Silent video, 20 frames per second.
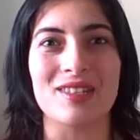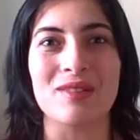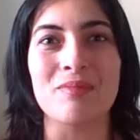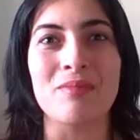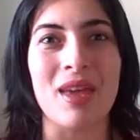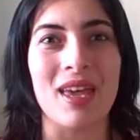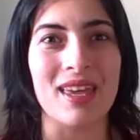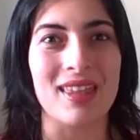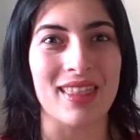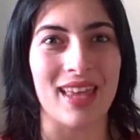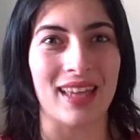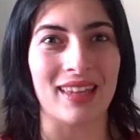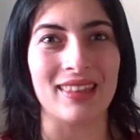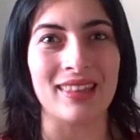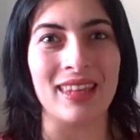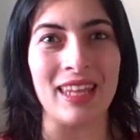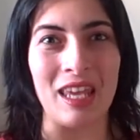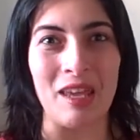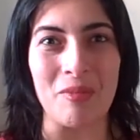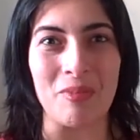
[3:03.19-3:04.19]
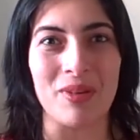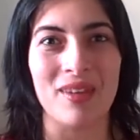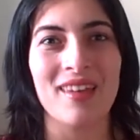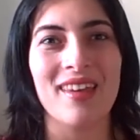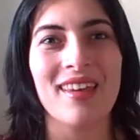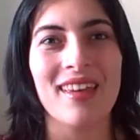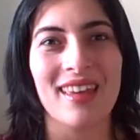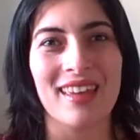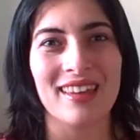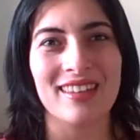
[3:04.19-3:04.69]
to make that leap
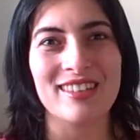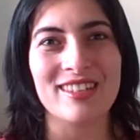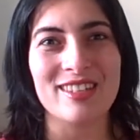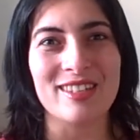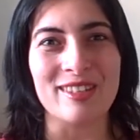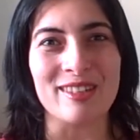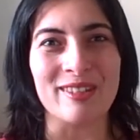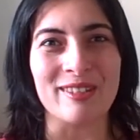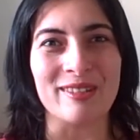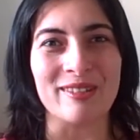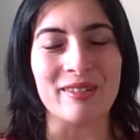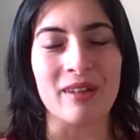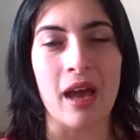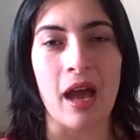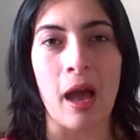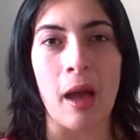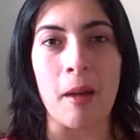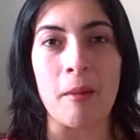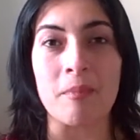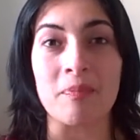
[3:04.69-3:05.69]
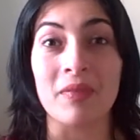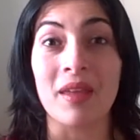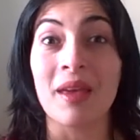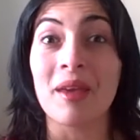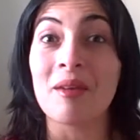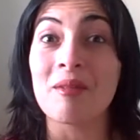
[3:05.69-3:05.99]
into um,